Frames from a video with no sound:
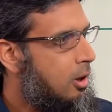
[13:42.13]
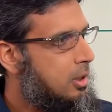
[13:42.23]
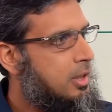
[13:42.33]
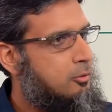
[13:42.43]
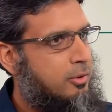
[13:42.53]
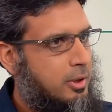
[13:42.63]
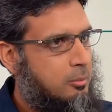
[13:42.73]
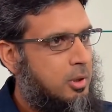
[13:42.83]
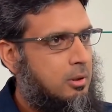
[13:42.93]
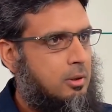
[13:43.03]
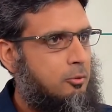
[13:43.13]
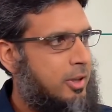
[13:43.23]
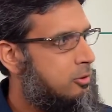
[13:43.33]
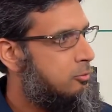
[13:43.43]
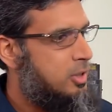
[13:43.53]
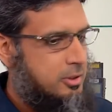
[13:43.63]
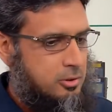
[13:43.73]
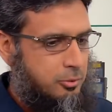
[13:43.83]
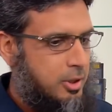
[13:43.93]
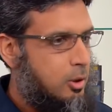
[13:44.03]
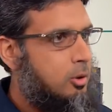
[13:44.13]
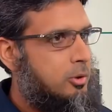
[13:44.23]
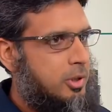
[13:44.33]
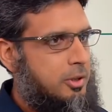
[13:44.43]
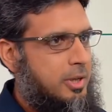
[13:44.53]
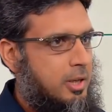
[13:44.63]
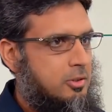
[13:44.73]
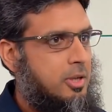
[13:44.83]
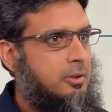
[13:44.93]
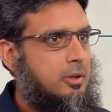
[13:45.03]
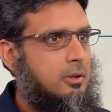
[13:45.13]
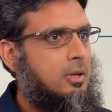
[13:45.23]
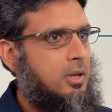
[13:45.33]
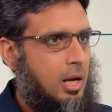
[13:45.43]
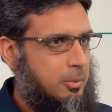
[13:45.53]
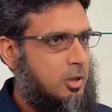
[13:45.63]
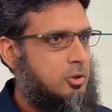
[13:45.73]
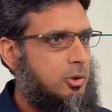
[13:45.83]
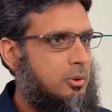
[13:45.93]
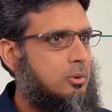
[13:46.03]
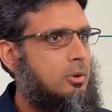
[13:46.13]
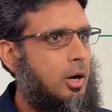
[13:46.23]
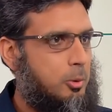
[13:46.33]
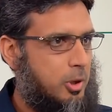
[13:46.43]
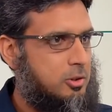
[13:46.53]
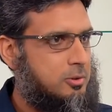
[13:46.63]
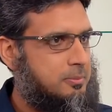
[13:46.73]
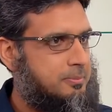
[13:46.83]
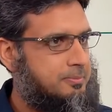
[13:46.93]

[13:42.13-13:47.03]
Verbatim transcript: is all configurable. When Once we go to the DNA center, I'm going to show you how ah, it works. Perfect.